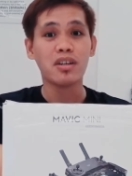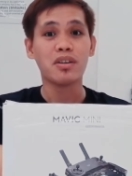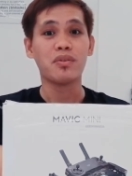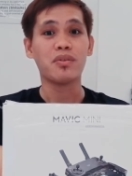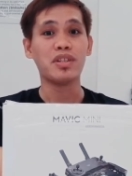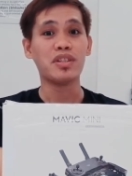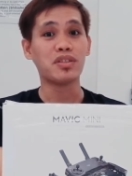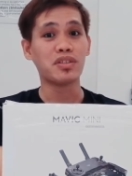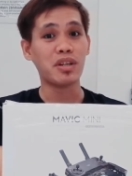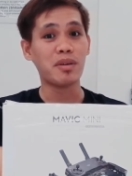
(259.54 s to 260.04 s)

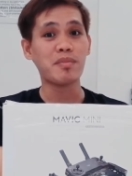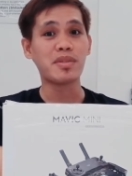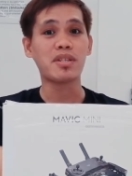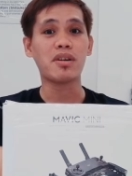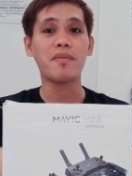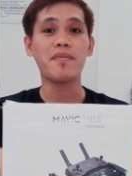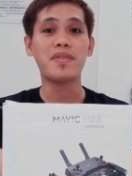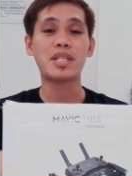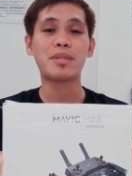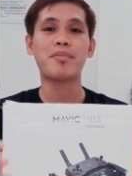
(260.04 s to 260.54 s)
in terms
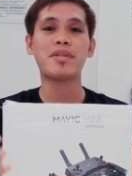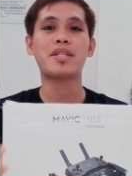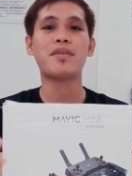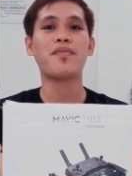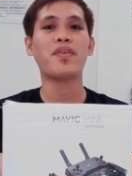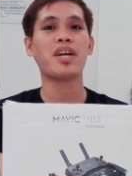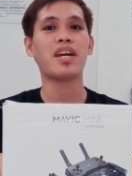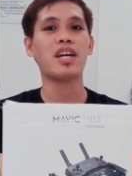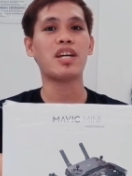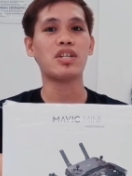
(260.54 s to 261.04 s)
of
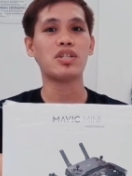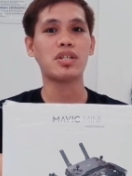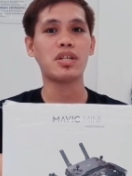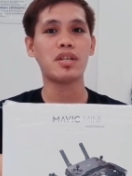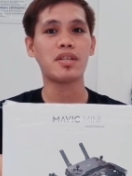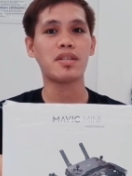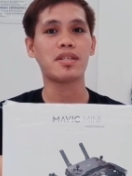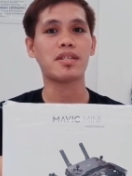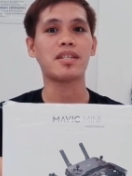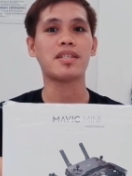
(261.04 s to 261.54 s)
specifications,